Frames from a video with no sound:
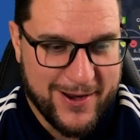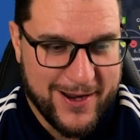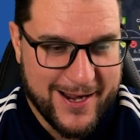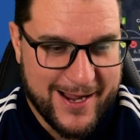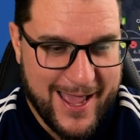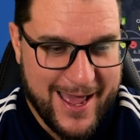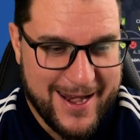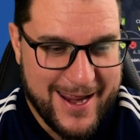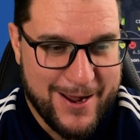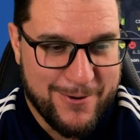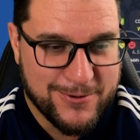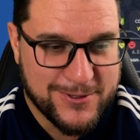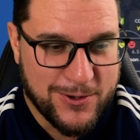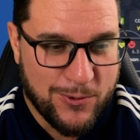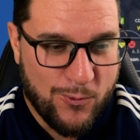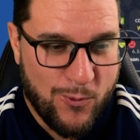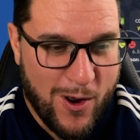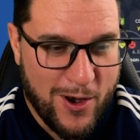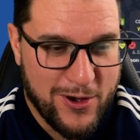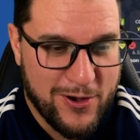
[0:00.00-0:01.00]
again. It was a
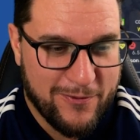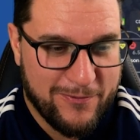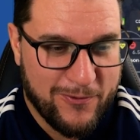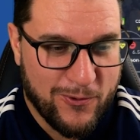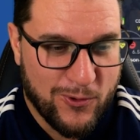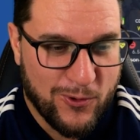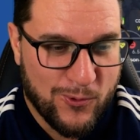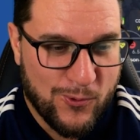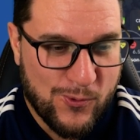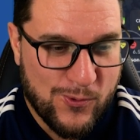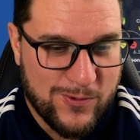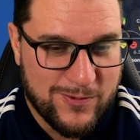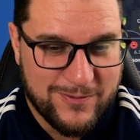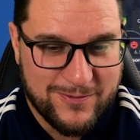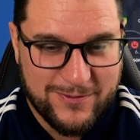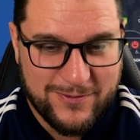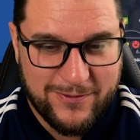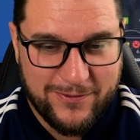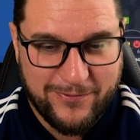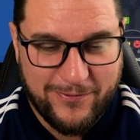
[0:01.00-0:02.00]
wonderful
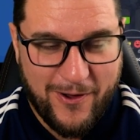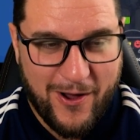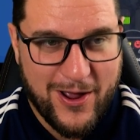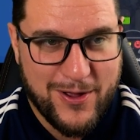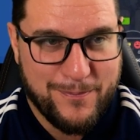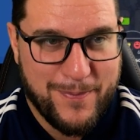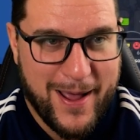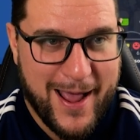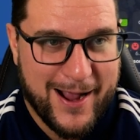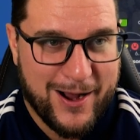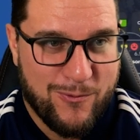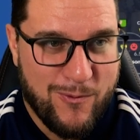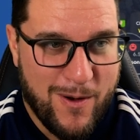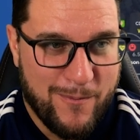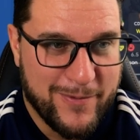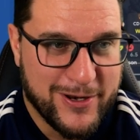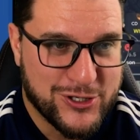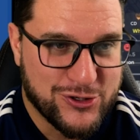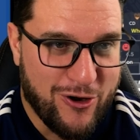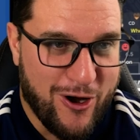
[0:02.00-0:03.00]
fight back when
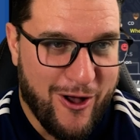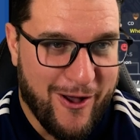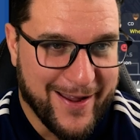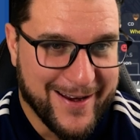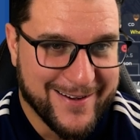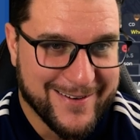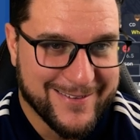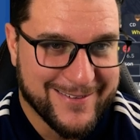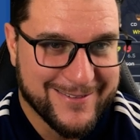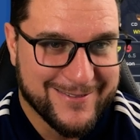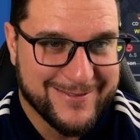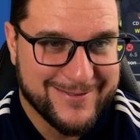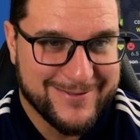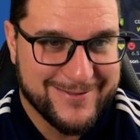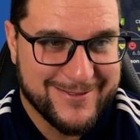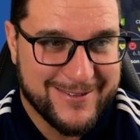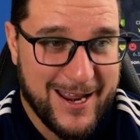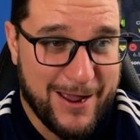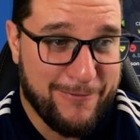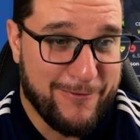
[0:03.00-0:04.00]
we tried.
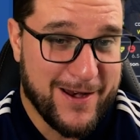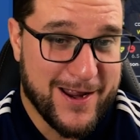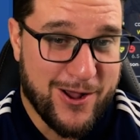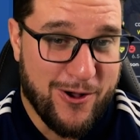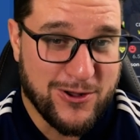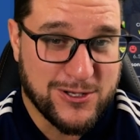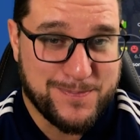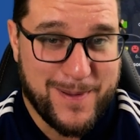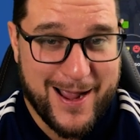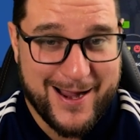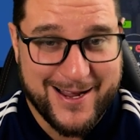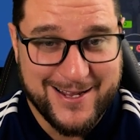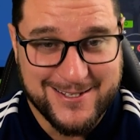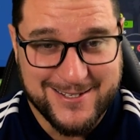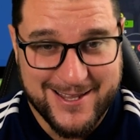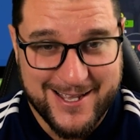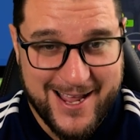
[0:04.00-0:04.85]
Definitely got us back into the